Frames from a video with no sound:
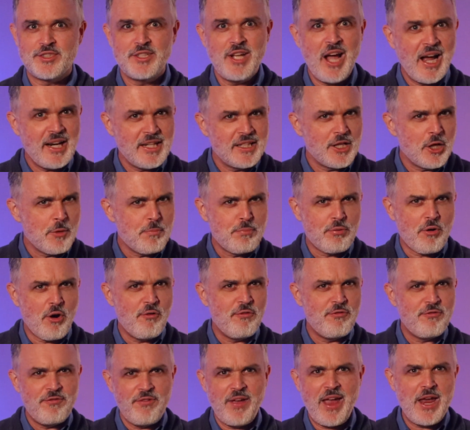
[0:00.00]
Not in a
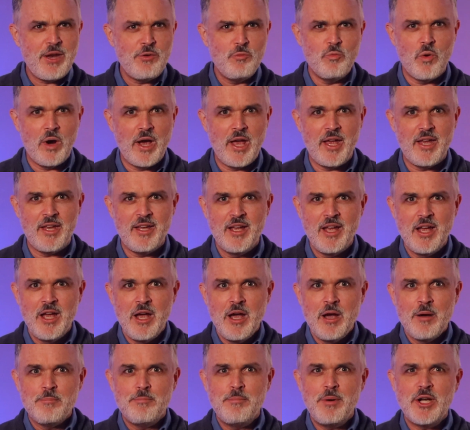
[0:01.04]
profane way,
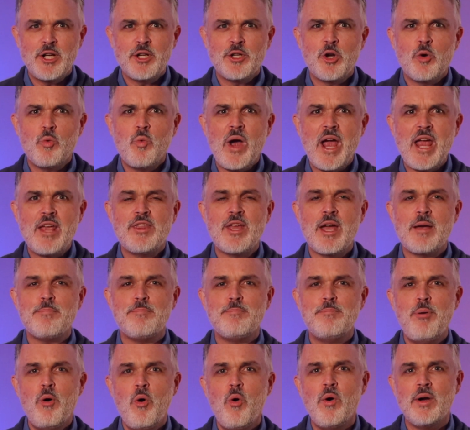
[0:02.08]
but in a way
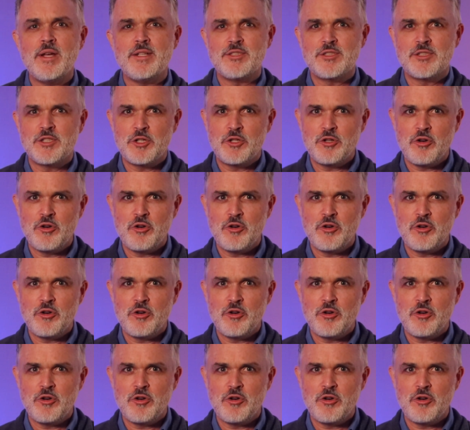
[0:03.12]
that points to